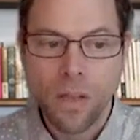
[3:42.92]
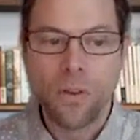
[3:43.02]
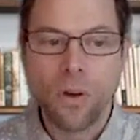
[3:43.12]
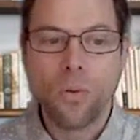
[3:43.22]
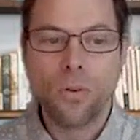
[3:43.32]

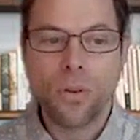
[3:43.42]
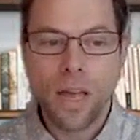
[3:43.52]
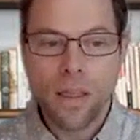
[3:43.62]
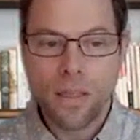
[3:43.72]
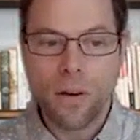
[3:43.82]
So
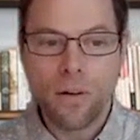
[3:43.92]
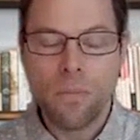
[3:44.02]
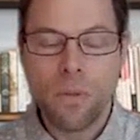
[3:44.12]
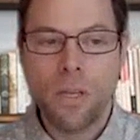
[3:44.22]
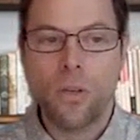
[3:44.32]

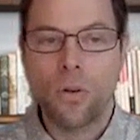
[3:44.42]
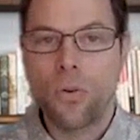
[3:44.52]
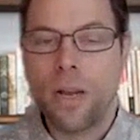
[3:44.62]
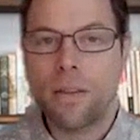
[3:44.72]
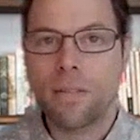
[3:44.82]
together, you
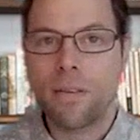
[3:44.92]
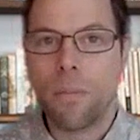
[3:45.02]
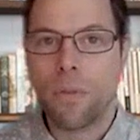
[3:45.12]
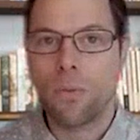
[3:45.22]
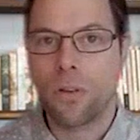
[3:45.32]
create
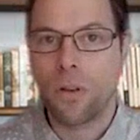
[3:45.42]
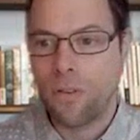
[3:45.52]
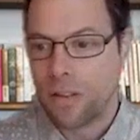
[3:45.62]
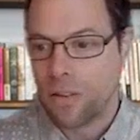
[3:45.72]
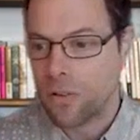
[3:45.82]
something which
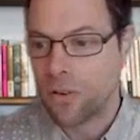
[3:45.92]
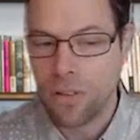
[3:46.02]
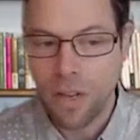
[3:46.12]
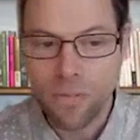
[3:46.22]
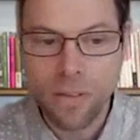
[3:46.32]
reflects on
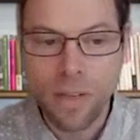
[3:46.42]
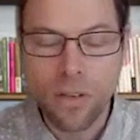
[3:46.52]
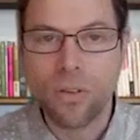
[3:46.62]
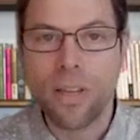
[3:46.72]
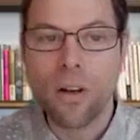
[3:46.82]
yourself, and
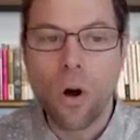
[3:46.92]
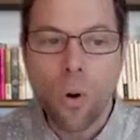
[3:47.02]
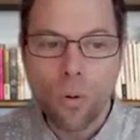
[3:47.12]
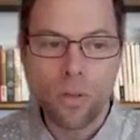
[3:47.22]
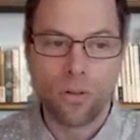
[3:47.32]
then you take
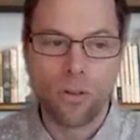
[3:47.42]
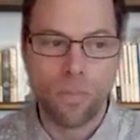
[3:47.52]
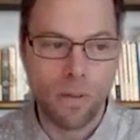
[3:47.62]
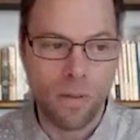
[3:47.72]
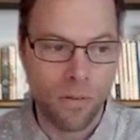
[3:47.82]

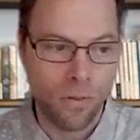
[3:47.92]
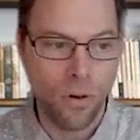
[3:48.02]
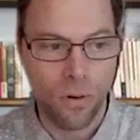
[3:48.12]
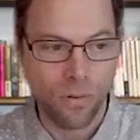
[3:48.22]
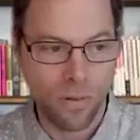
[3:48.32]
ownership. It is
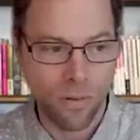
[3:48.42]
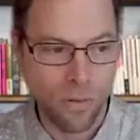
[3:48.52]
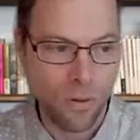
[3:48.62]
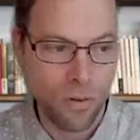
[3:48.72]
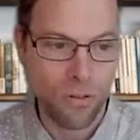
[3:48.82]
yours. It
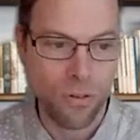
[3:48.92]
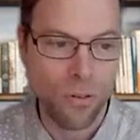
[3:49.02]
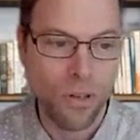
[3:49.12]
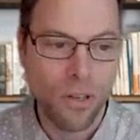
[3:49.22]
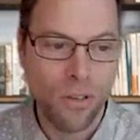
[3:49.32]
is yours
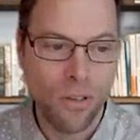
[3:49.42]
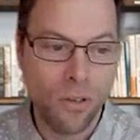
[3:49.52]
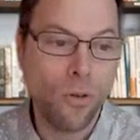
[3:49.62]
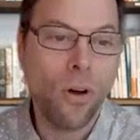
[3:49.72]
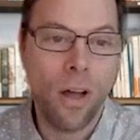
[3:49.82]

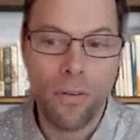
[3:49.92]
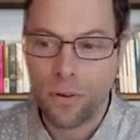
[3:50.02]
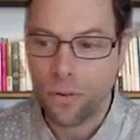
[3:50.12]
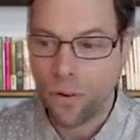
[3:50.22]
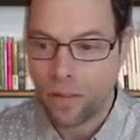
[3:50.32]
you
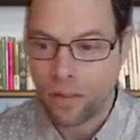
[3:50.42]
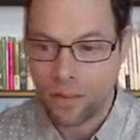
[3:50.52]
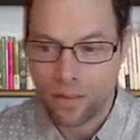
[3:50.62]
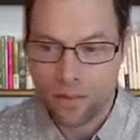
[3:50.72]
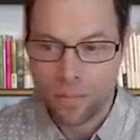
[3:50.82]
have
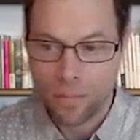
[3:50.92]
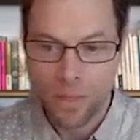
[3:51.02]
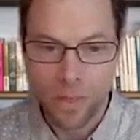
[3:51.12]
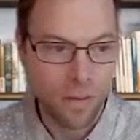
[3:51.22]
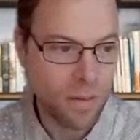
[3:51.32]
created it.
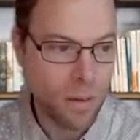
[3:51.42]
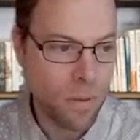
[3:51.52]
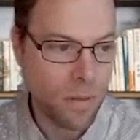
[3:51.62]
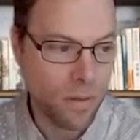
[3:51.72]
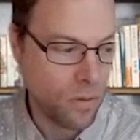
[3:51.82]
It is
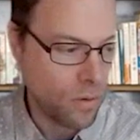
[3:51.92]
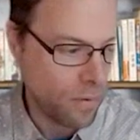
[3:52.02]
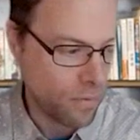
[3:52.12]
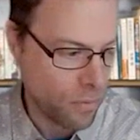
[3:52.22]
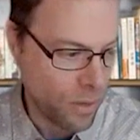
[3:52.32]
something that you
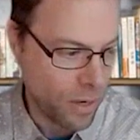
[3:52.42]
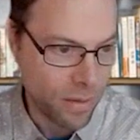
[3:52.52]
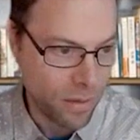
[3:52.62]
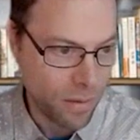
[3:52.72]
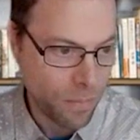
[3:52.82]
have
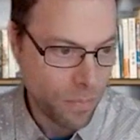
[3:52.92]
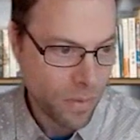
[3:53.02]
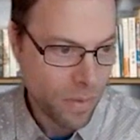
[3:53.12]
created.